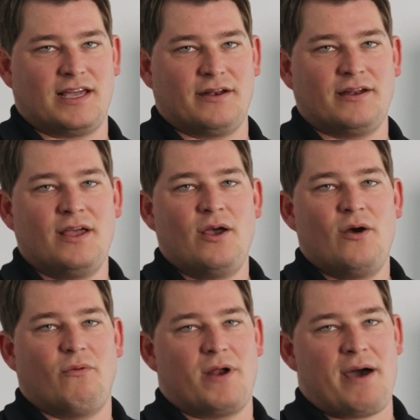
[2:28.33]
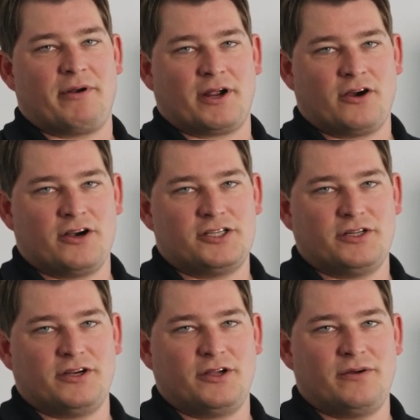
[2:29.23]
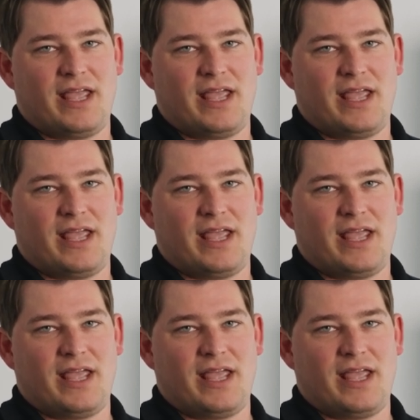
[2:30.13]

And what I would encourage you to do,